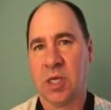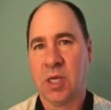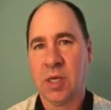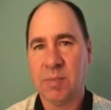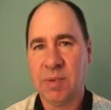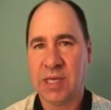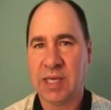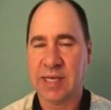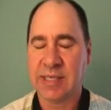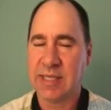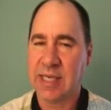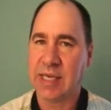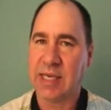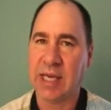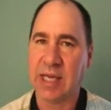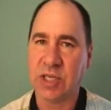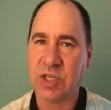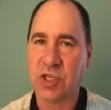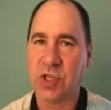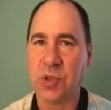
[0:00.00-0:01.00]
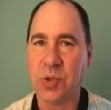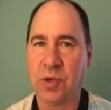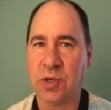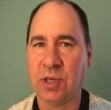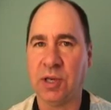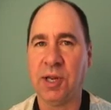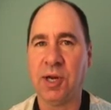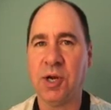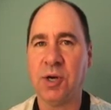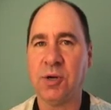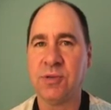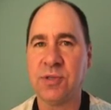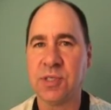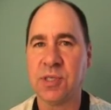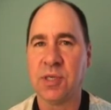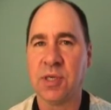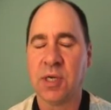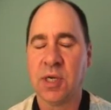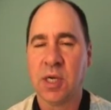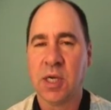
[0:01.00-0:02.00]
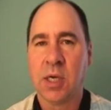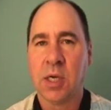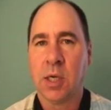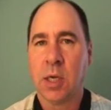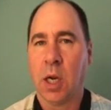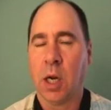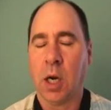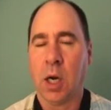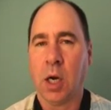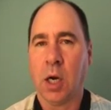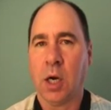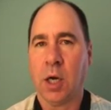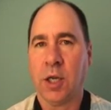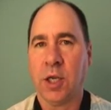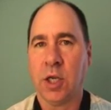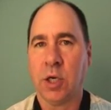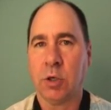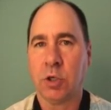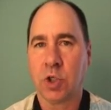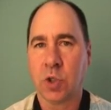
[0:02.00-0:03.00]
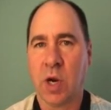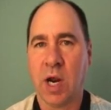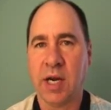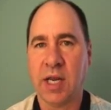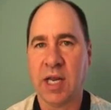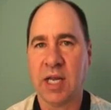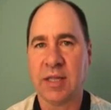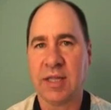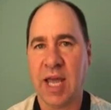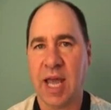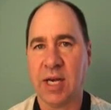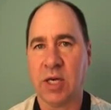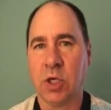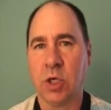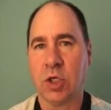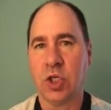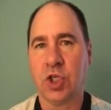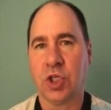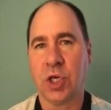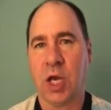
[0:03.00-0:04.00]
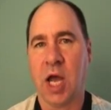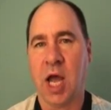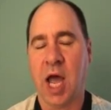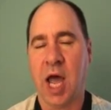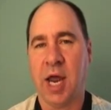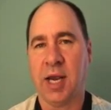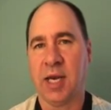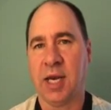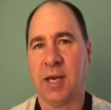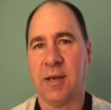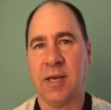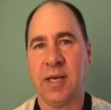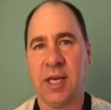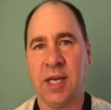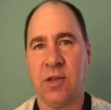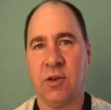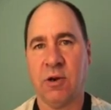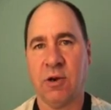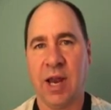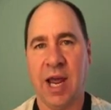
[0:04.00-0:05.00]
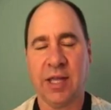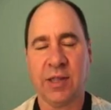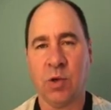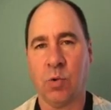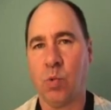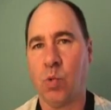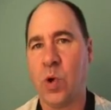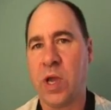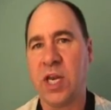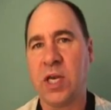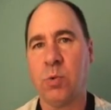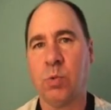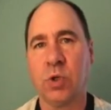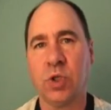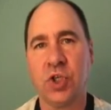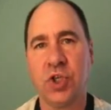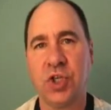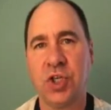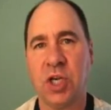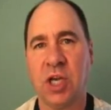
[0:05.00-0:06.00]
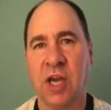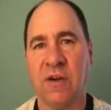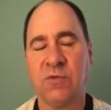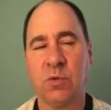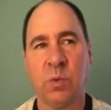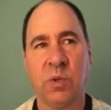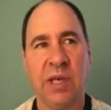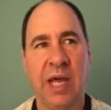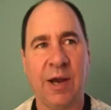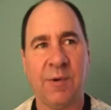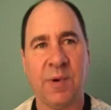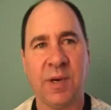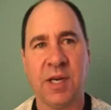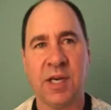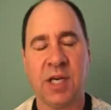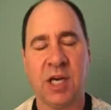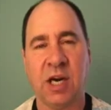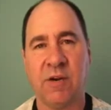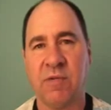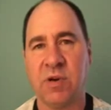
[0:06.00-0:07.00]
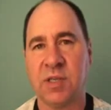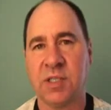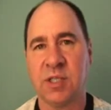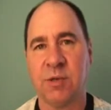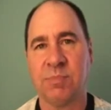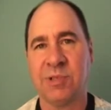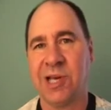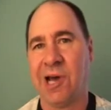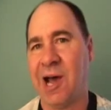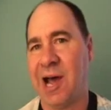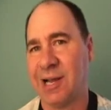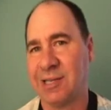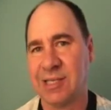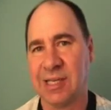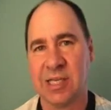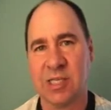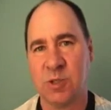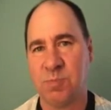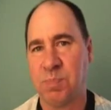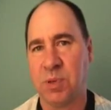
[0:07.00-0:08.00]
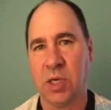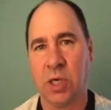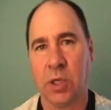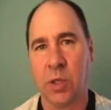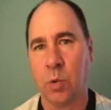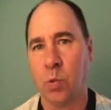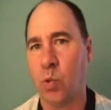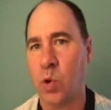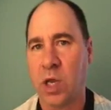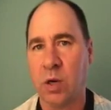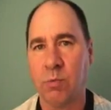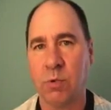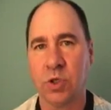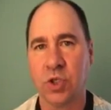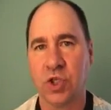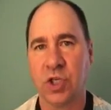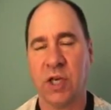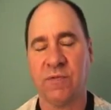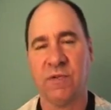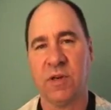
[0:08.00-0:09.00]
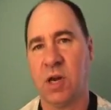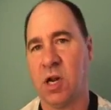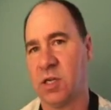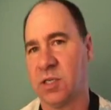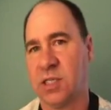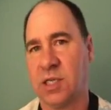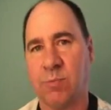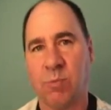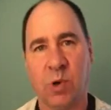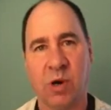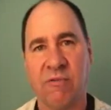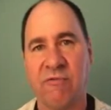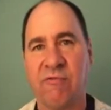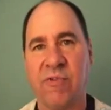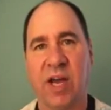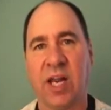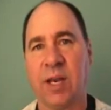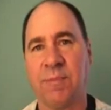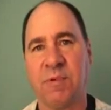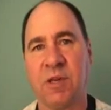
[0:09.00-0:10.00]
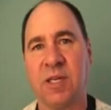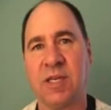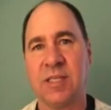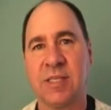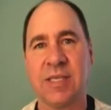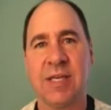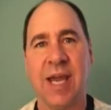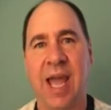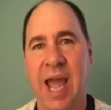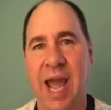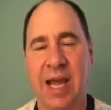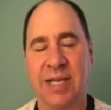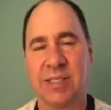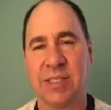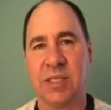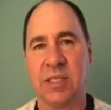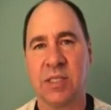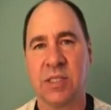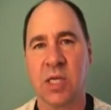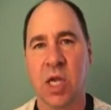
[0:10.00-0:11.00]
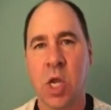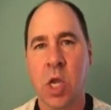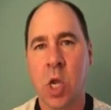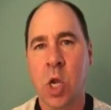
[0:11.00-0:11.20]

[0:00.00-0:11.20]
because they get too close. Trying to get that good shot, and they either the wind will shift. We covering some toxic spill, and the wind will shift, and all of a sudden we're enveloped in these gases,